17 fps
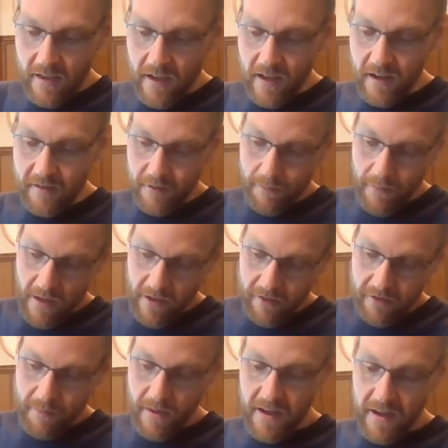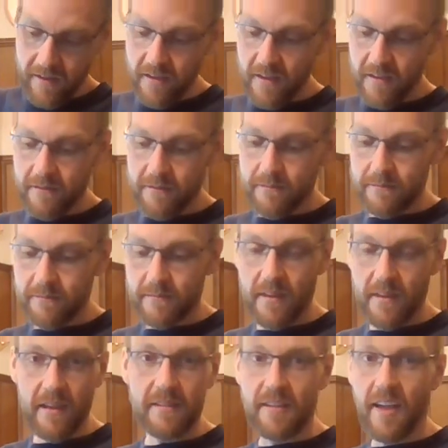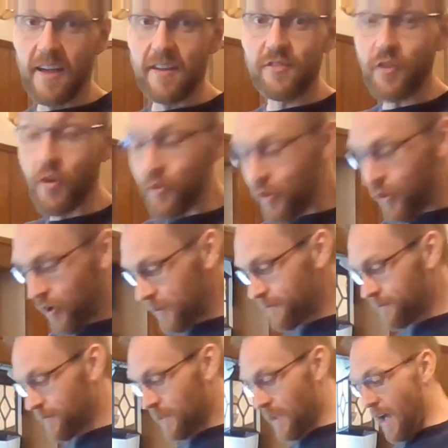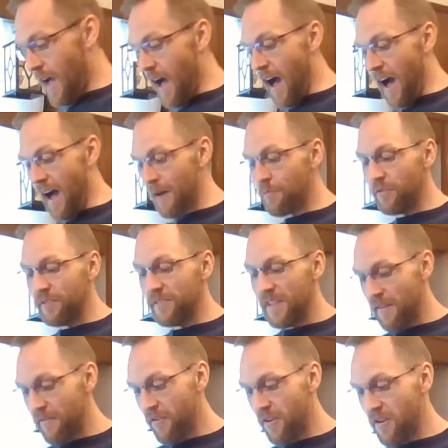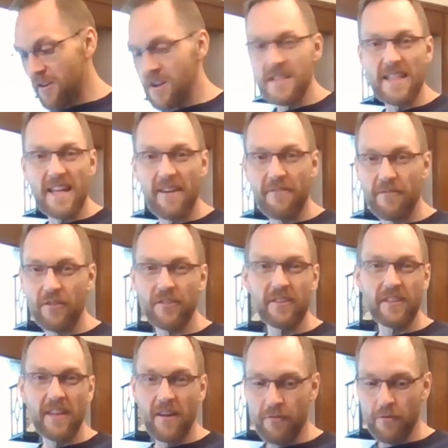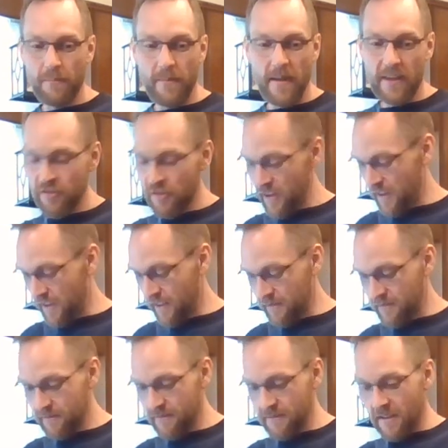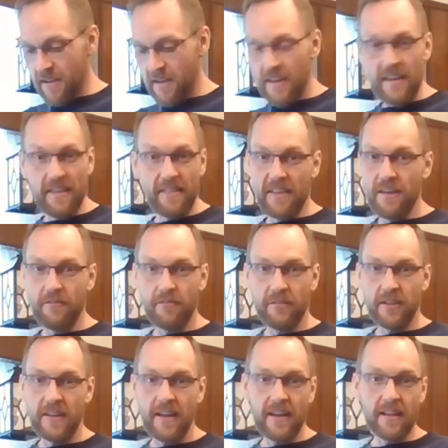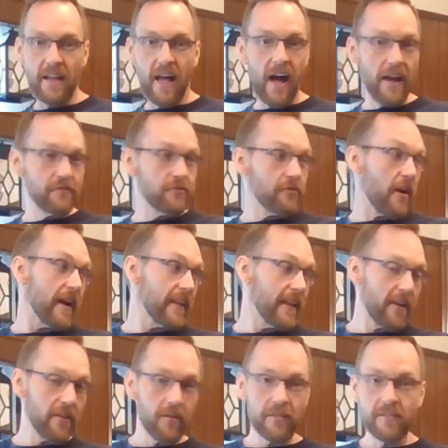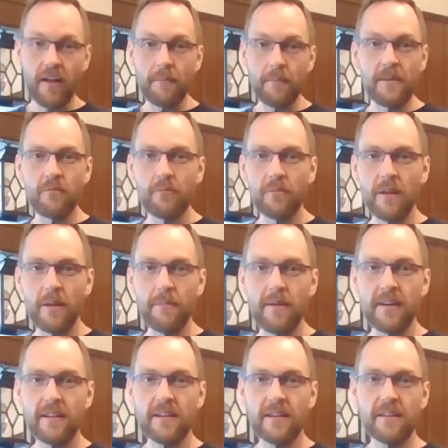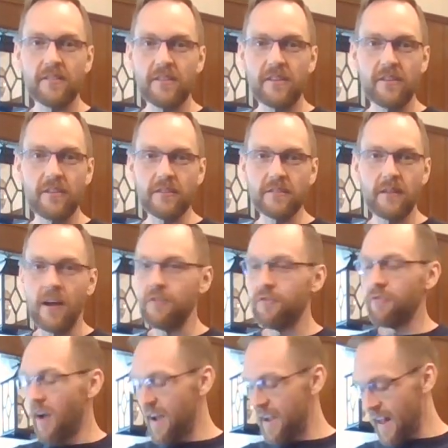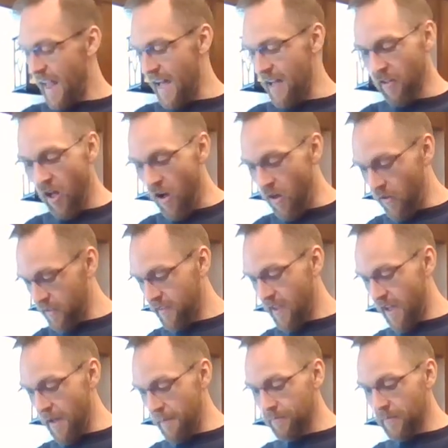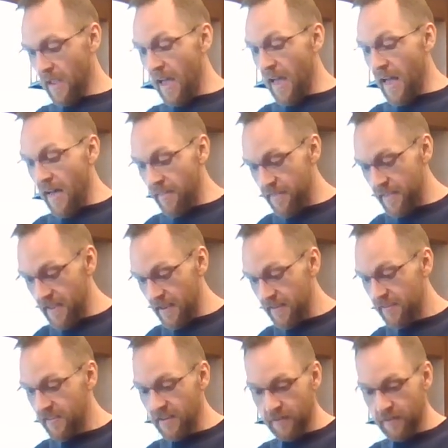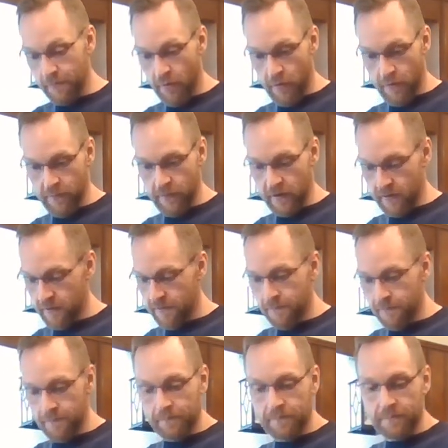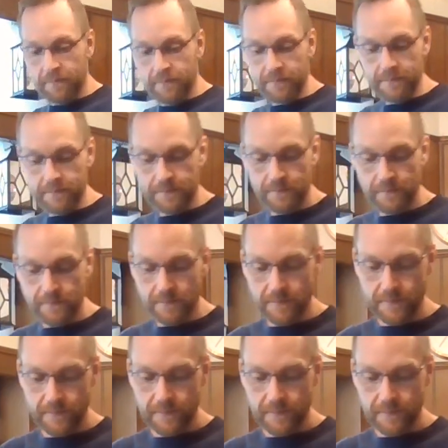It smells amazing. It tastes so good. I will never, never, never make chicken in the oven again. I dry it out all the time. Even when I make it in the skillet, I dry it out all the time. This is perfect. And